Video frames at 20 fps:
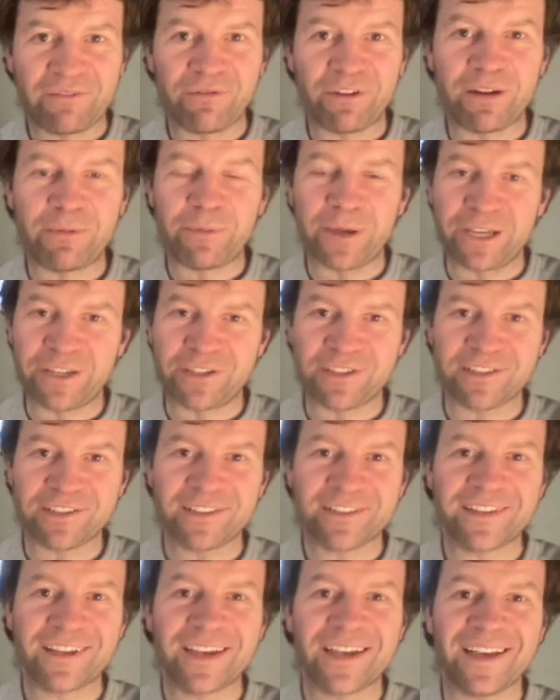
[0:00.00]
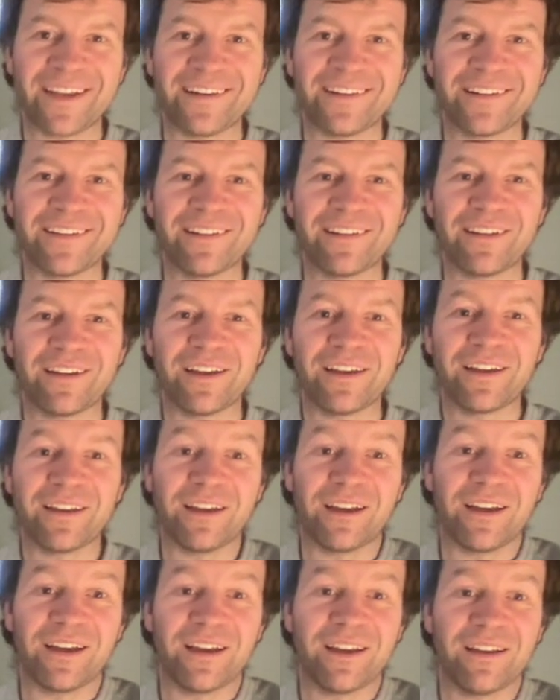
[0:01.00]
very patient. And
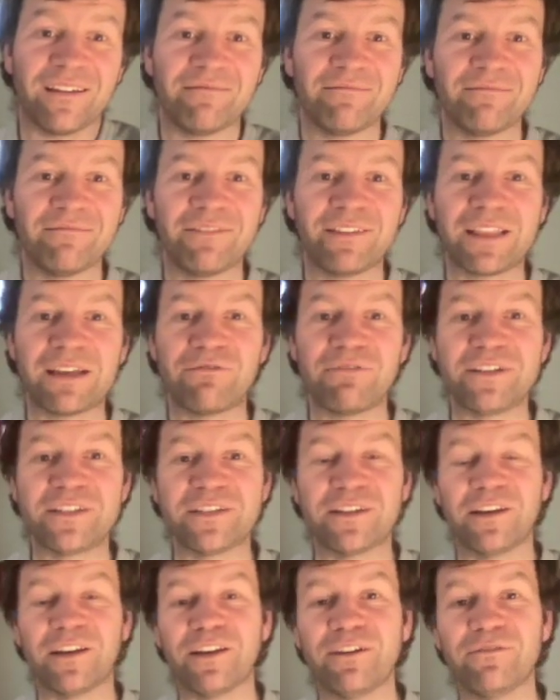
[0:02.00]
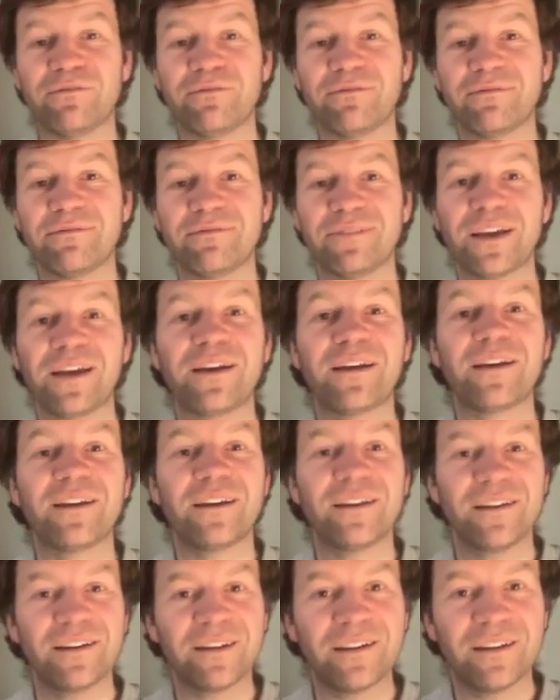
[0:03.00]
for that reason alone,
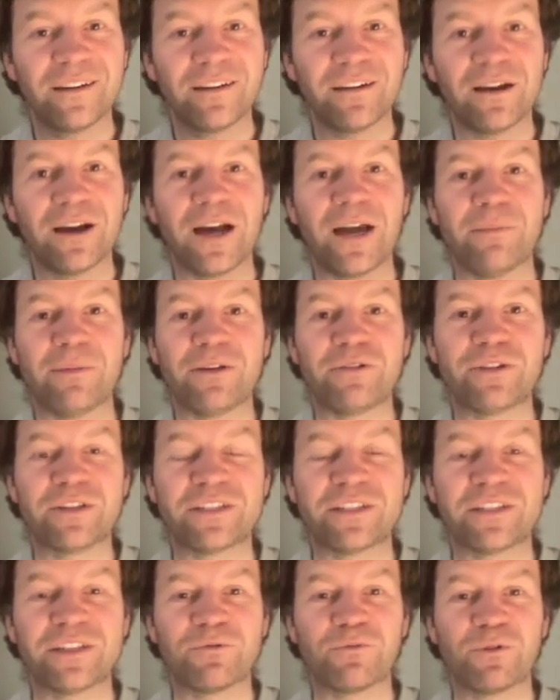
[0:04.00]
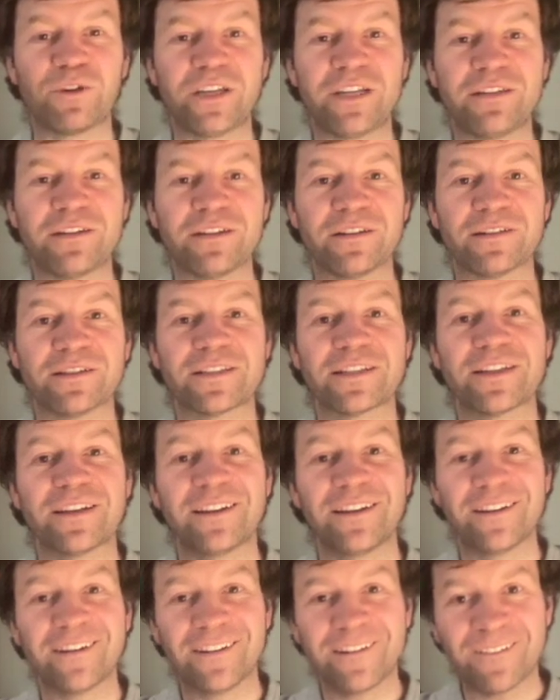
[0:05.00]
I'm interested in what he does.
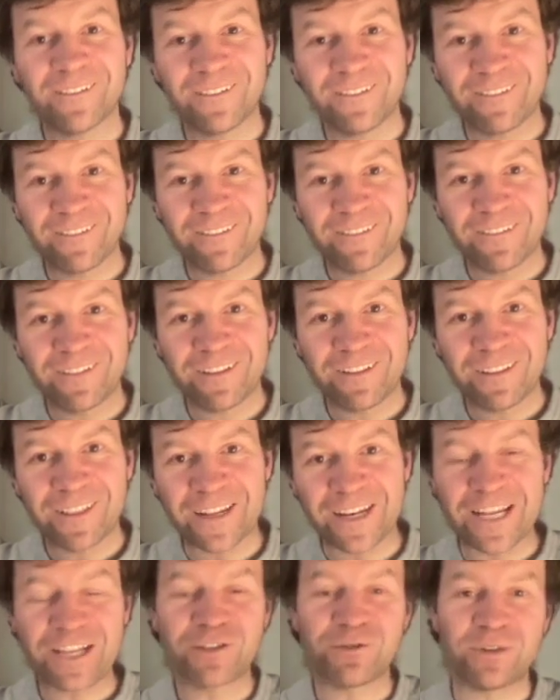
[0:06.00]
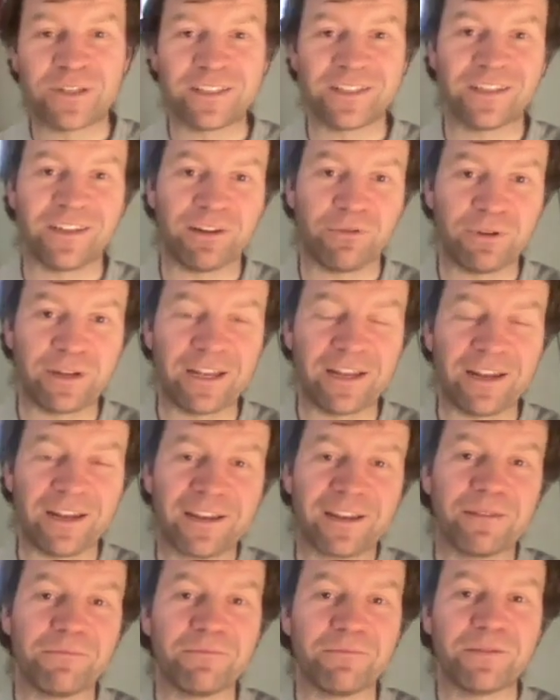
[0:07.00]
The next reason that I really
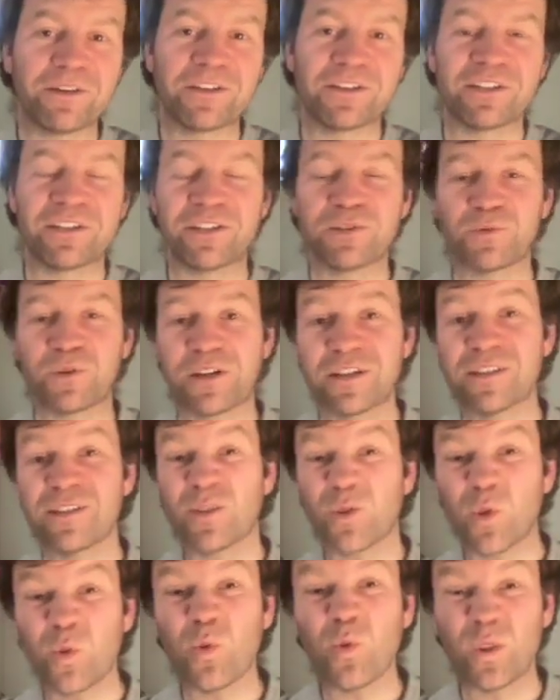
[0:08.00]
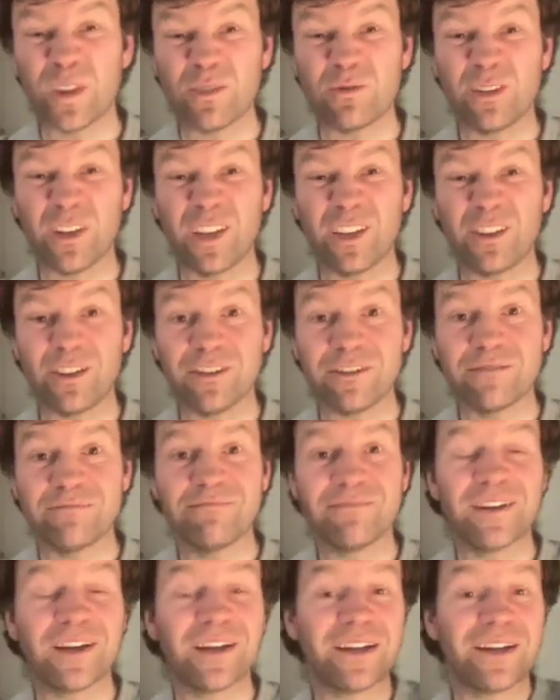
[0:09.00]
like him is that his wines are always really good,
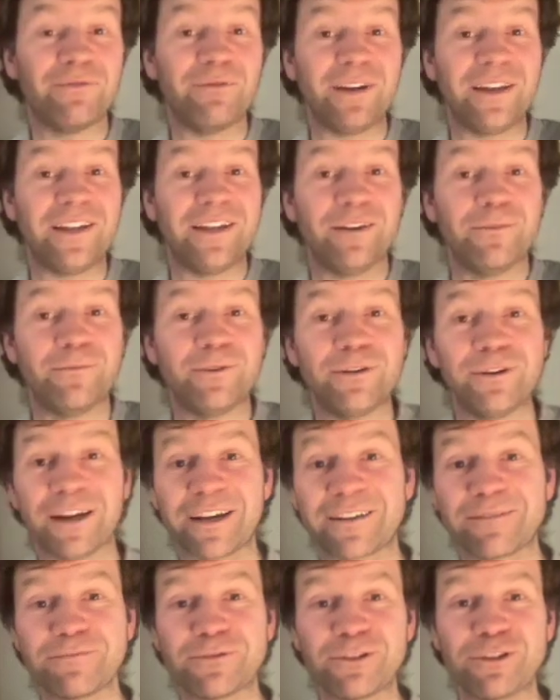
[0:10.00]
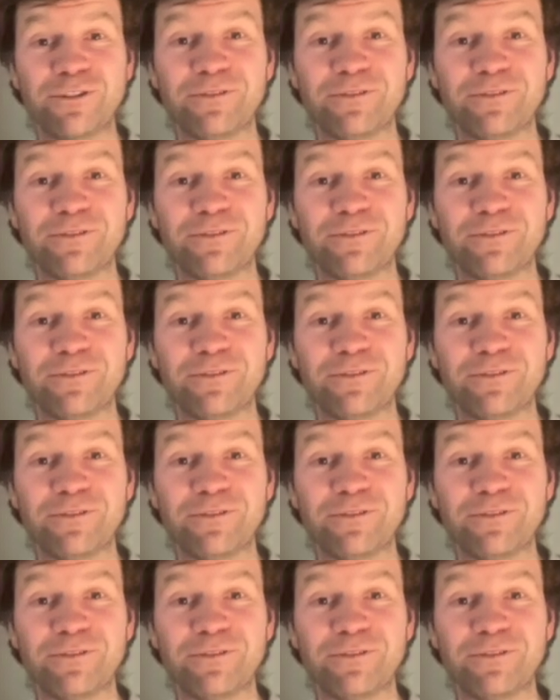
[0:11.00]
and I really hope you like them